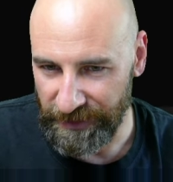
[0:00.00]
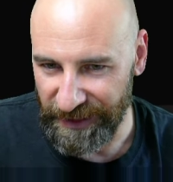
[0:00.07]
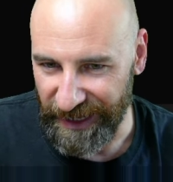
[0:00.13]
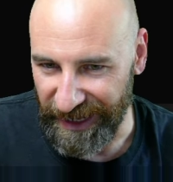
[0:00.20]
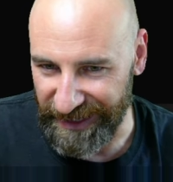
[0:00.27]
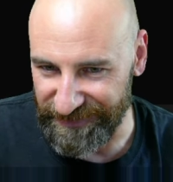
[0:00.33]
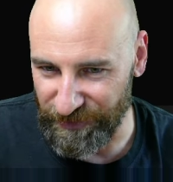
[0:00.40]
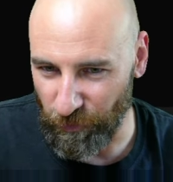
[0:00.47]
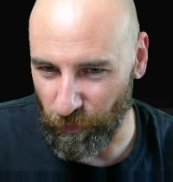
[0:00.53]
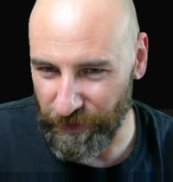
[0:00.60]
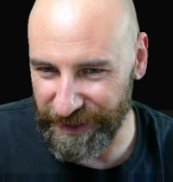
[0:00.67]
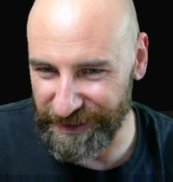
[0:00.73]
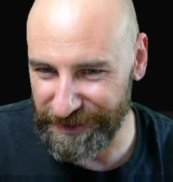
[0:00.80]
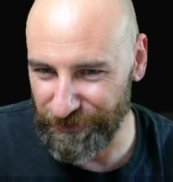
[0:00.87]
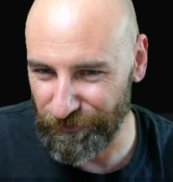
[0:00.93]
And the
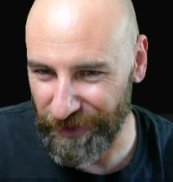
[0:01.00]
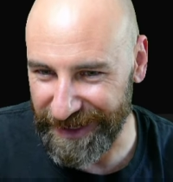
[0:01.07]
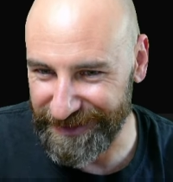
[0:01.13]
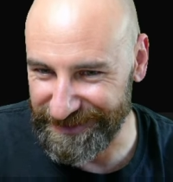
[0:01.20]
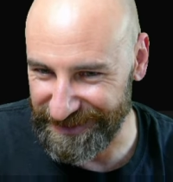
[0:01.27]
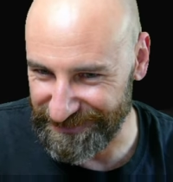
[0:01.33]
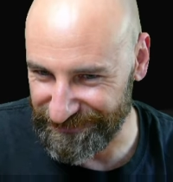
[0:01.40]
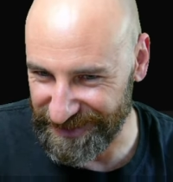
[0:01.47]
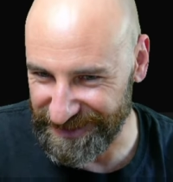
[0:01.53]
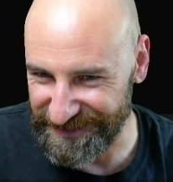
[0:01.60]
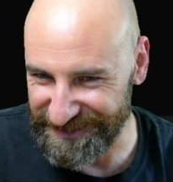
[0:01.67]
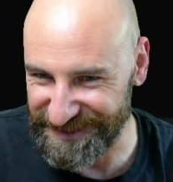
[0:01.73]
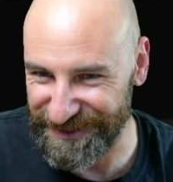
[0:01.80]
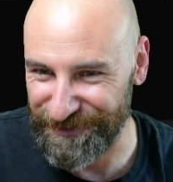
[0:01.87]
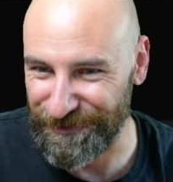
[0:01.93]
weekly rate limit
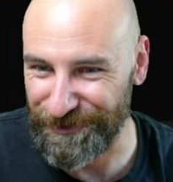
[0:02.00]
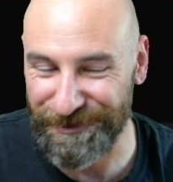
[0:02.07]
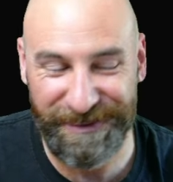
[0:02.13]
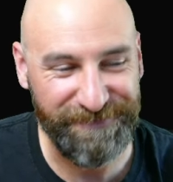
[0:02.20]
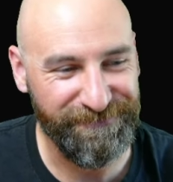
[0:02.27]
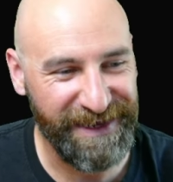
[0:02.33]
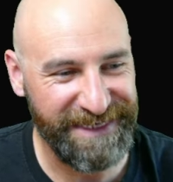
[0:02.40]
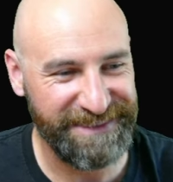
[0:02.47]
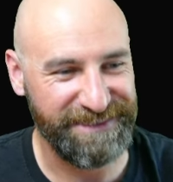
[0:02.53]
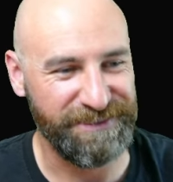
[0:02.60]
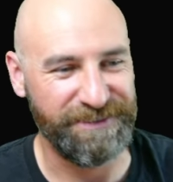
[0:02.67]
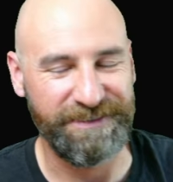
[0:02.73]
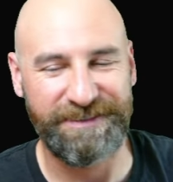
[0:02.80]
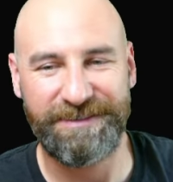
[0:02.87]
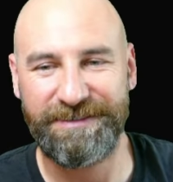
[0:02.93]
is 30
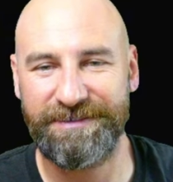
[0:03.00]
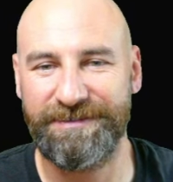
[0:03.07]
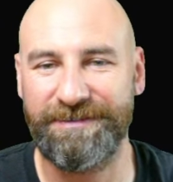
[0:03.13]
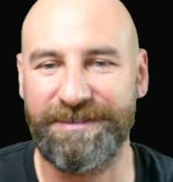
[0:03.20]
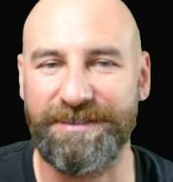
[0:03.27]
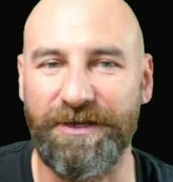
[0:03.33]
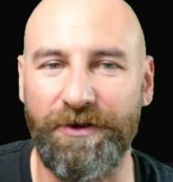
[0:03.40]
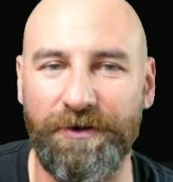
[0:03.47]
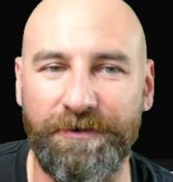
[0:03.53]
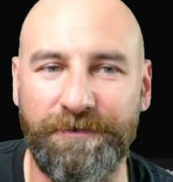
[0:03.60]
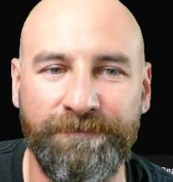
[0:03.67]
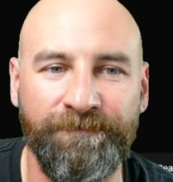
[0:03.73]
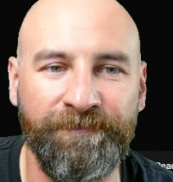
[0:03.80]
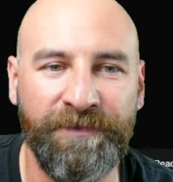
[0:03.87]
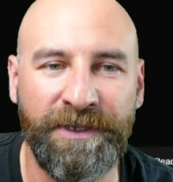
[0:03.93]
messages.
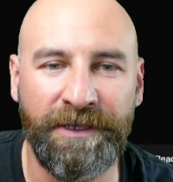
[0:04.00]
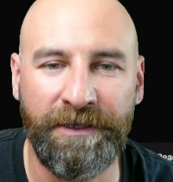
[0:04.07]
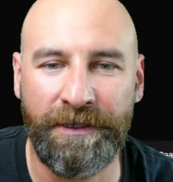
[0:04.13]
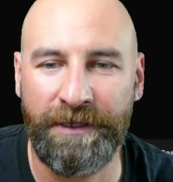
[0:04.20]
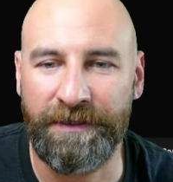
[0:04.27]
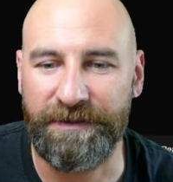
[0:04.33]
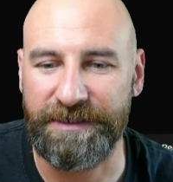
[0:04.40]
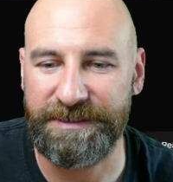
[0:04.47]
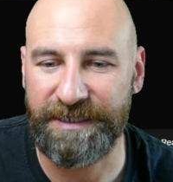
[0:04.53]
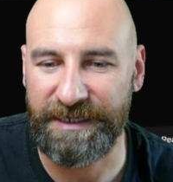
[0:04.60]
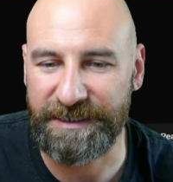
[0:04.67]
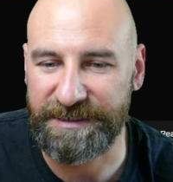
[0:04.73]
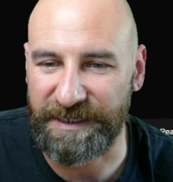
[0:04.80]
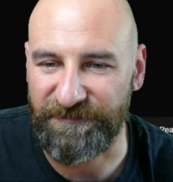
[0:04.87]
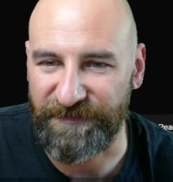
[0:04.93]
So this thing
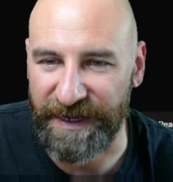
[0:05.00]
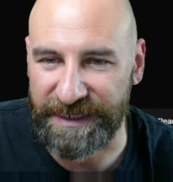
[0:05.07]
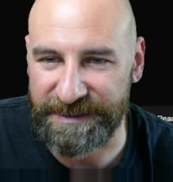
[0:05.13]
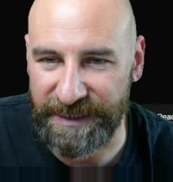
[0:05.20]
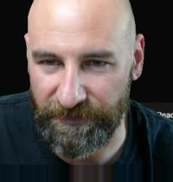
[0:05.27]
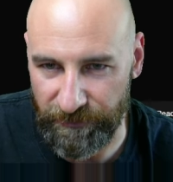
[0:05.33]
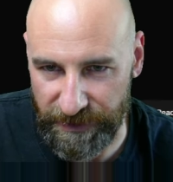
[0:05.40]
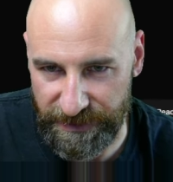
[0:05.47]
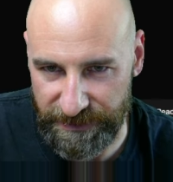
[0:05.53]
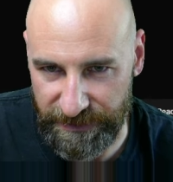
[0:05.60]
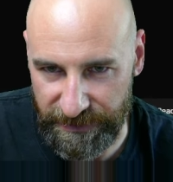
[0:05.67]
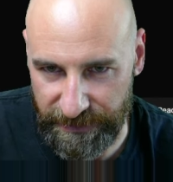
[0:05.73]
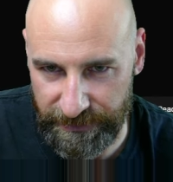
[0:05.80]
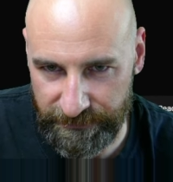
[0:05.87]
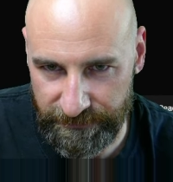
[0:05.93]
is advanced at
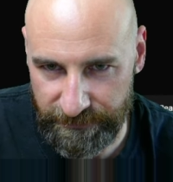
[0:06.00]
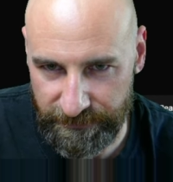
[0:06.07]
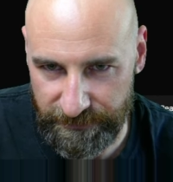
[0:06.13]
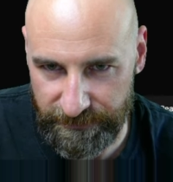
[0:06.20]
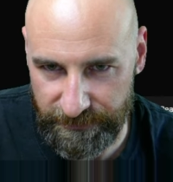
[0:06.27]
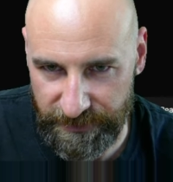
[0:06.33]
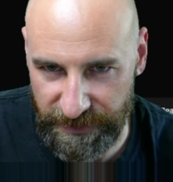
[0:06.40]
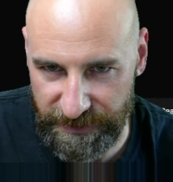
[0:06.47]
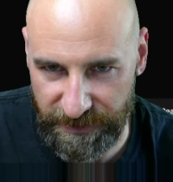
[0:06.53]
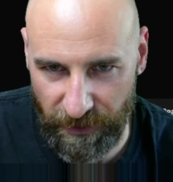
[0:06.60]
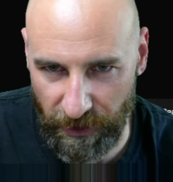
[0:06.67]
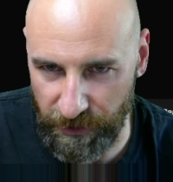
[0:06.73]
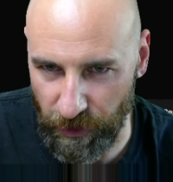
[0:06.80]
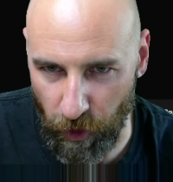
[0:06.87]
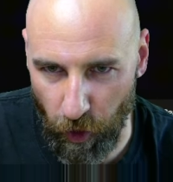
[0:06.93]
reasoning. It's
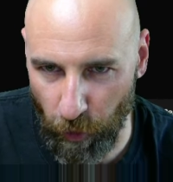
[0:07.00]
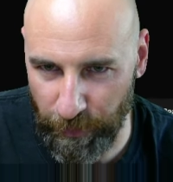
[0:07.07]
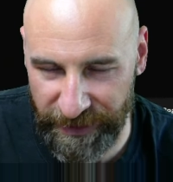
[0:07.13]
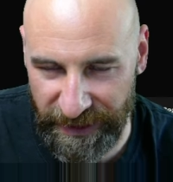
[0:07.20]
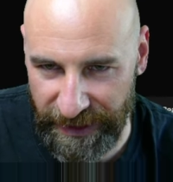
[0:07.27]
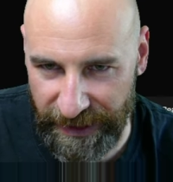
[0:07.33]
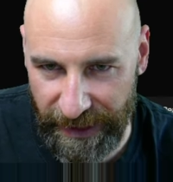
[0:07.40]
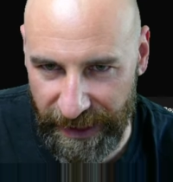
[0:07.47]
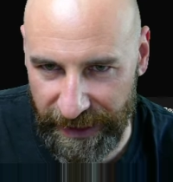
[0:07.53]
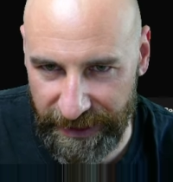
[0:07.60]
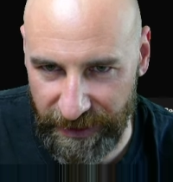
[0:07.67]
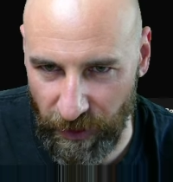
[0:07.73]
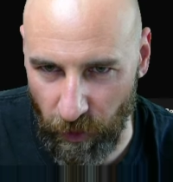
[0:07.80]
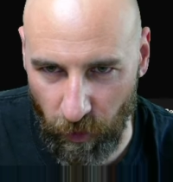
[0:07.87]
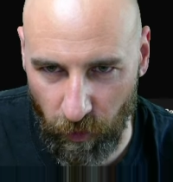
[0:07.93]
called
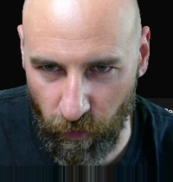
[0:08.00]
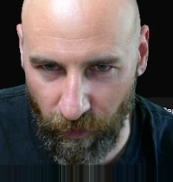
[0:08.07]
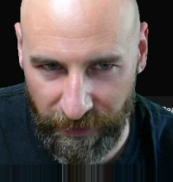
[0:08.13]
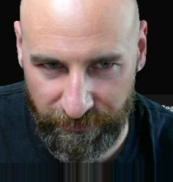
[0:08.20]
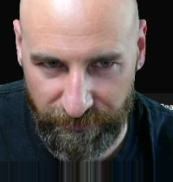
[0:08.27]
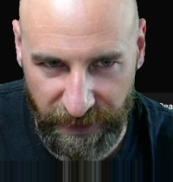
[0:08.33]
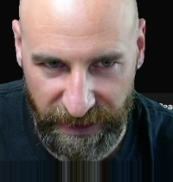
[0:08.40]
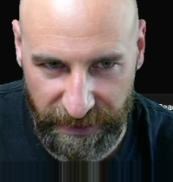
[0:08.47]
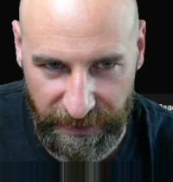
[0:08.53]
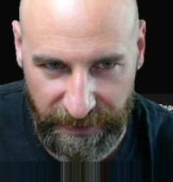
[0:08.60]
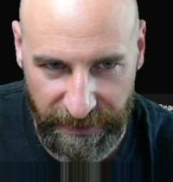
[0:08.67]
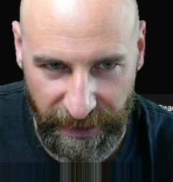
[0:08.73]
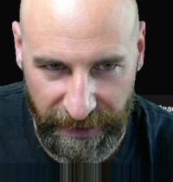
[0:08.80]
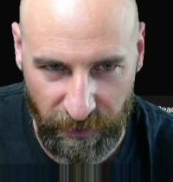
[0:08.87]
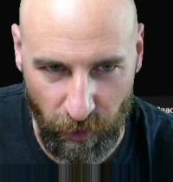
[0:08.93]
OpenAI O1
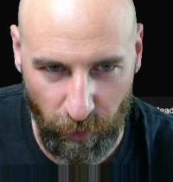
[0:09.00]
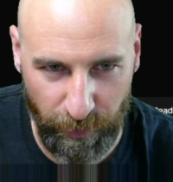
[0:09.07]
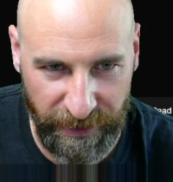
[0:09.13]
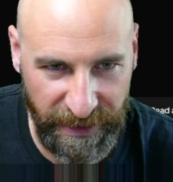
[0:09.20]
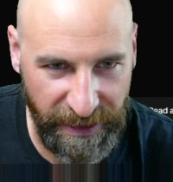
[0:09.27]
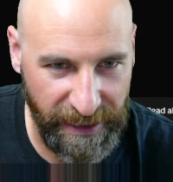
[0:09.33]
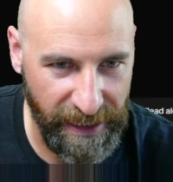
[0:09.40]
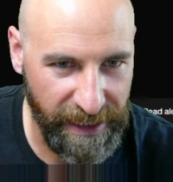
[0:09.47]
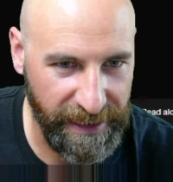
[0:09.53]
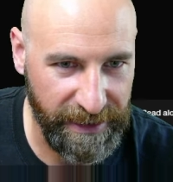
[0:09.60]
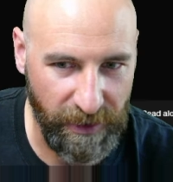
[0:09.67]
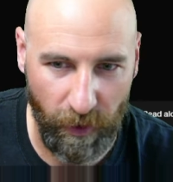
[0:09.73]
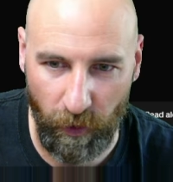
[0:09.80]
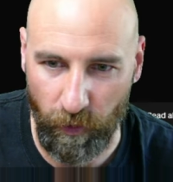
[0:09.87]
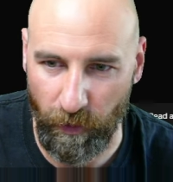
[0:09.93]
Mini and
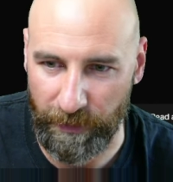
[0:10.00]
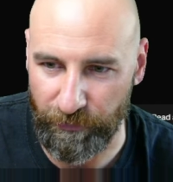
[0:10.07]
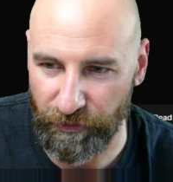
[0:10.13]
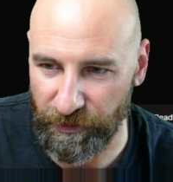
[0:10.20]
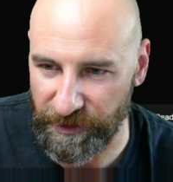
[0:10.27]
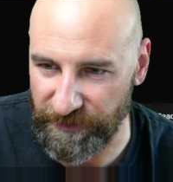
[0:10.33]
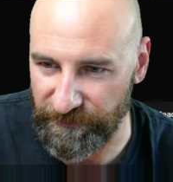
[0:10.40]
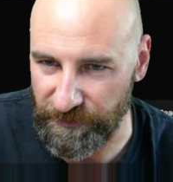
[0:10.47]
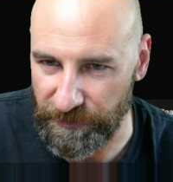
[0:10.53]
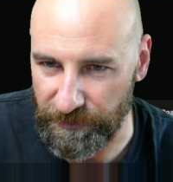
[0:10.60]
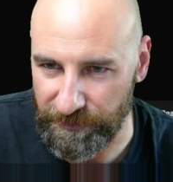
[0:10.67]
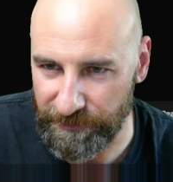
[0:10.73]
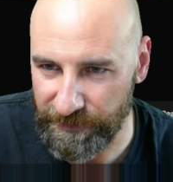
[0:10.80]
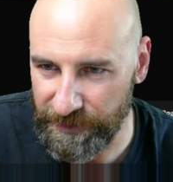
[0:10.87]
OpenAI O1 Preview.